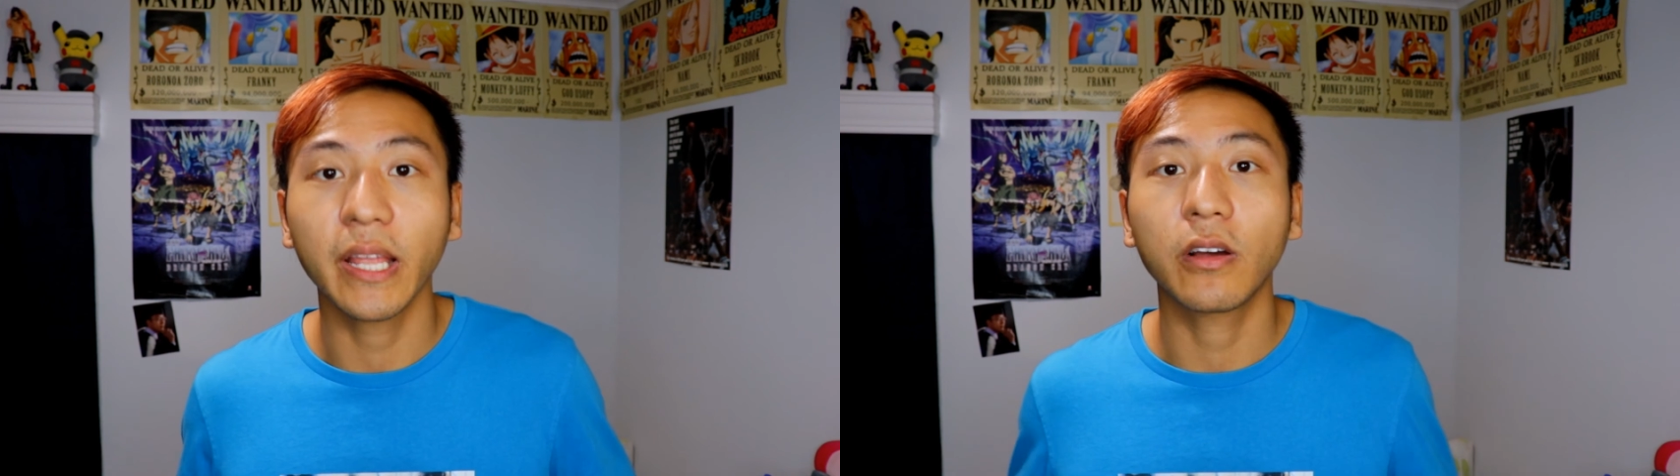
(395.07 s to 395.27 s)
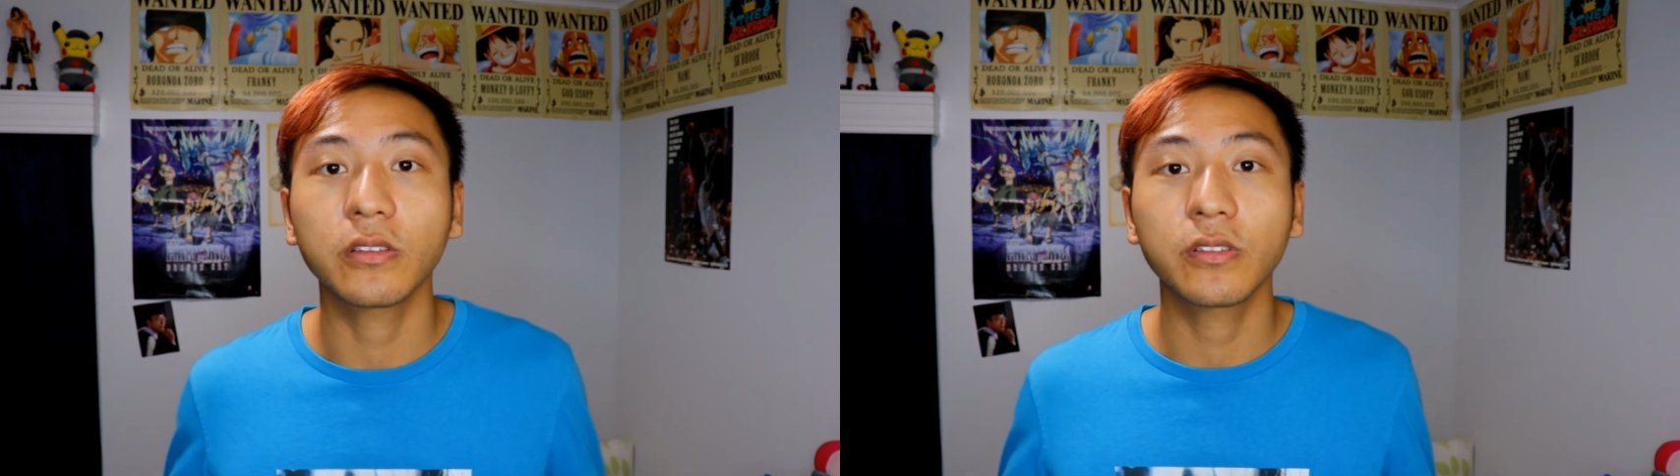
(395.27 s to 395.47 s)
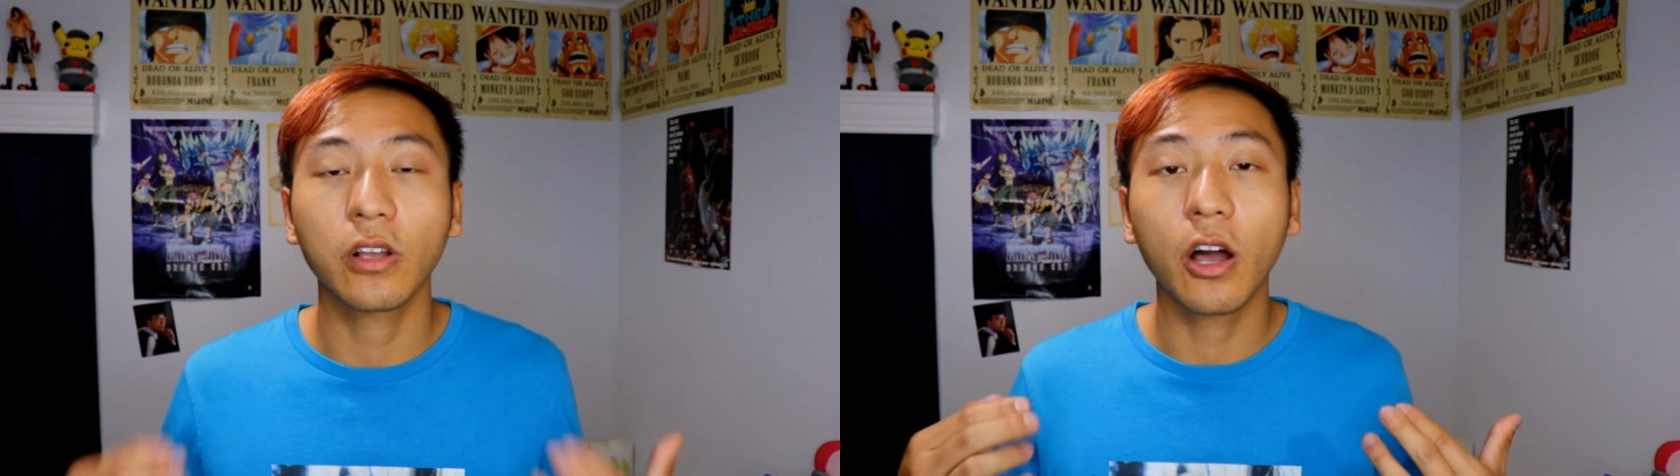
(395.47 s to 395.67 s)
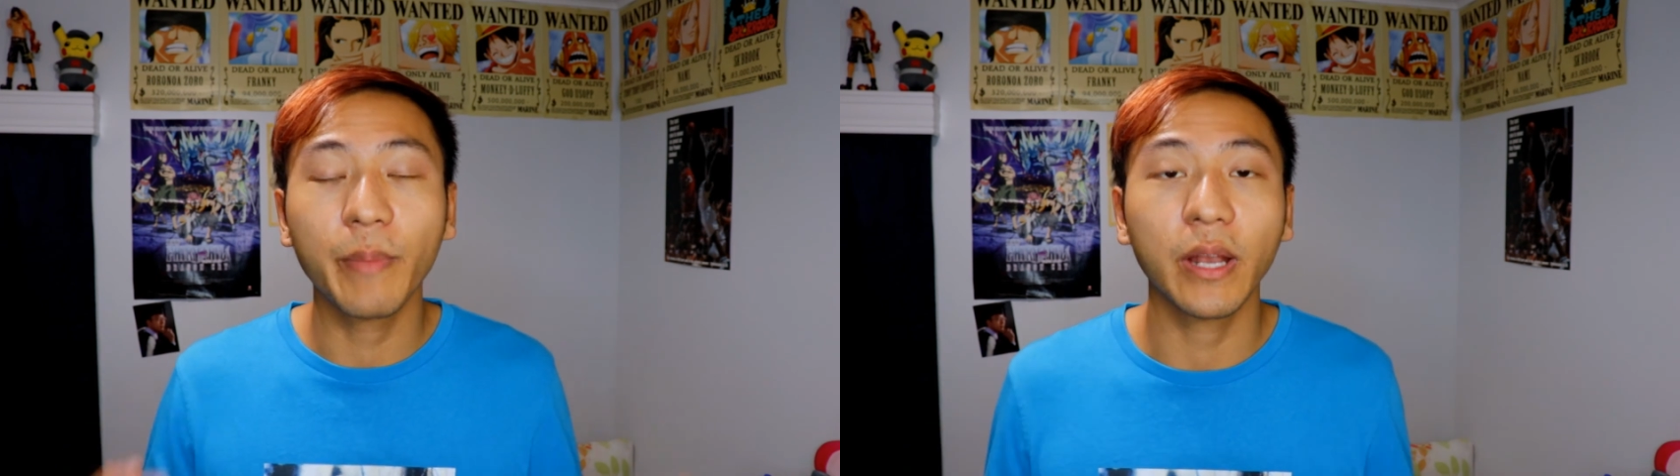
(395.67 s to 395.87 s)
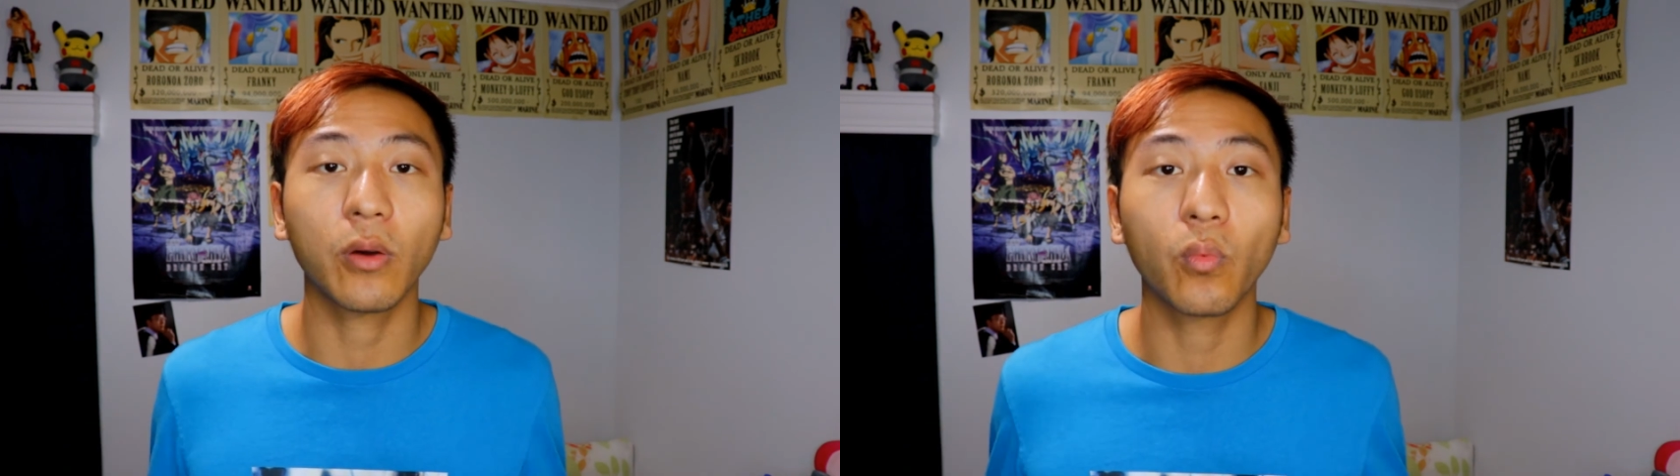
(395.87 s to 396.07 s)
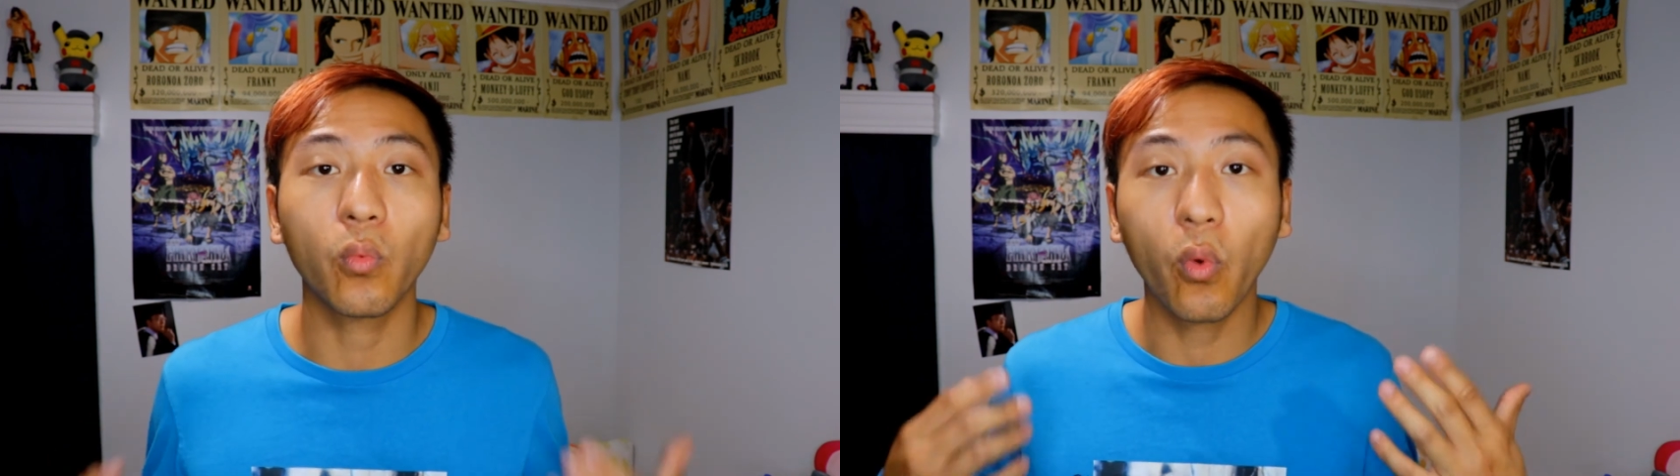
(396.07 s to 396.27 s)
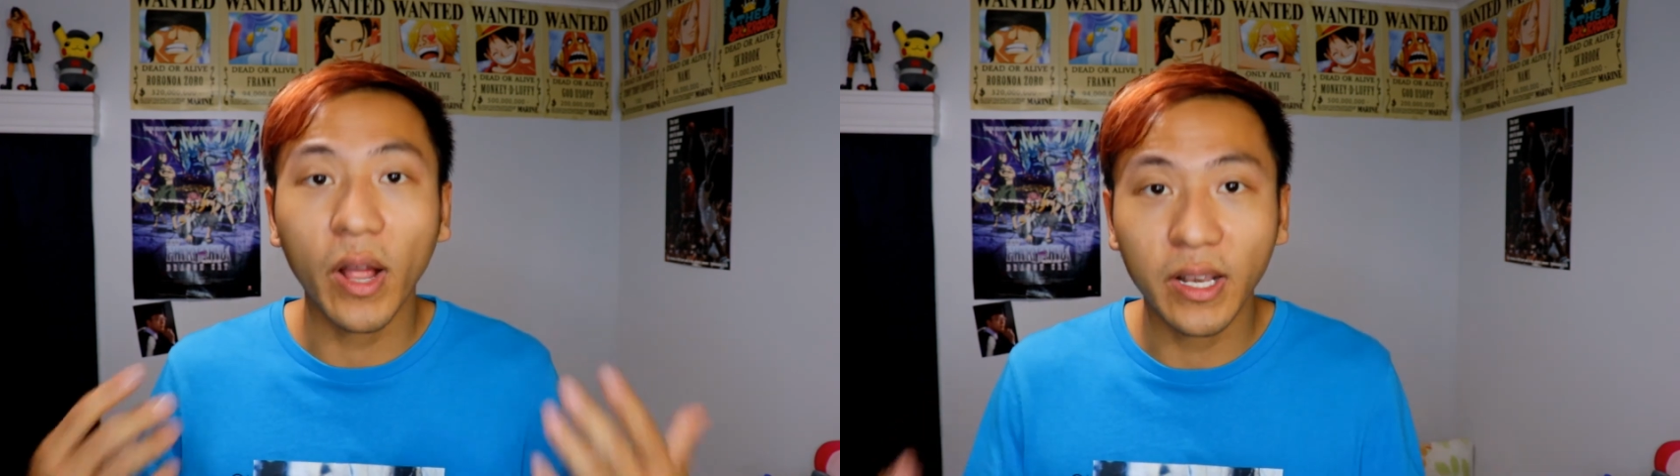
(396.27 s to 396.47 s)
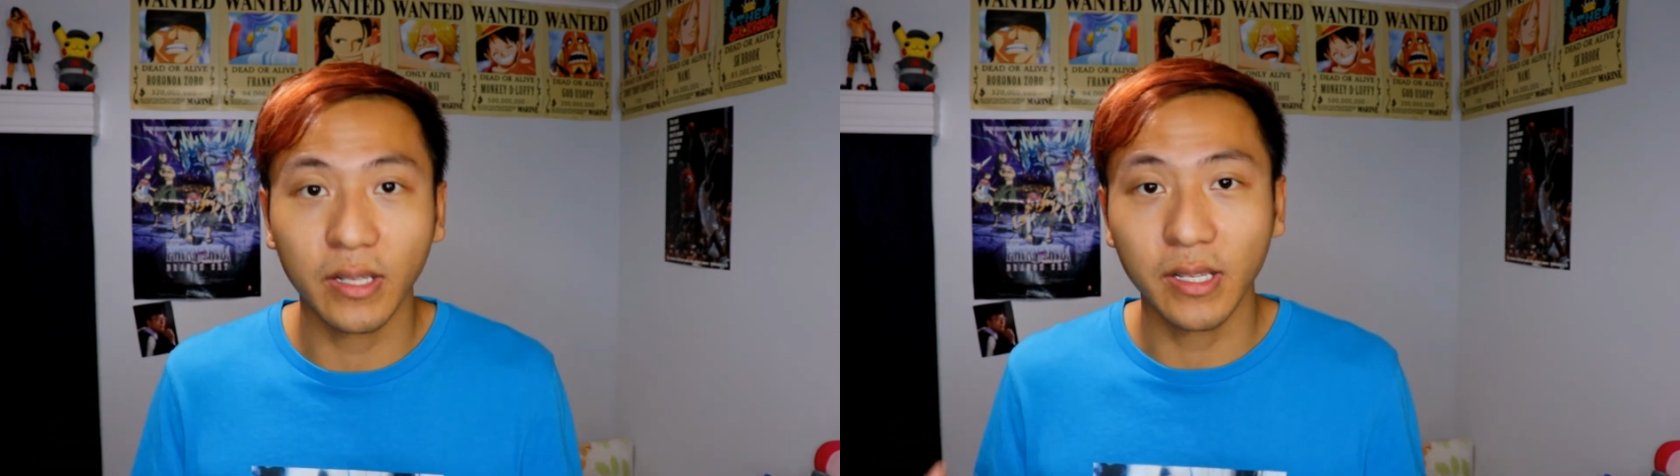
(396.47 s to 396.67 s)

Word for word: and also comment on what